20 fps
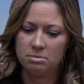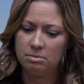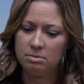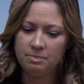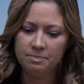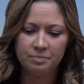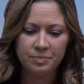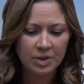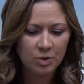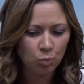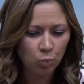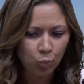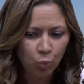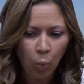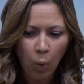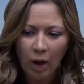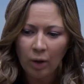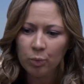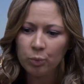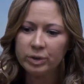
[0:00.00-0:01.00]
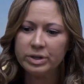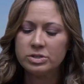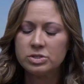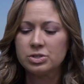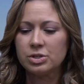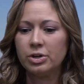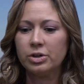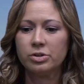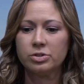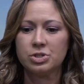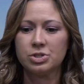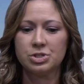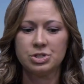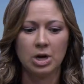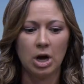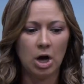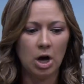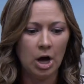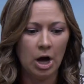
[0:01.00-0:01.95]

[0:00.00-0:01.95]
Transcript: well-researched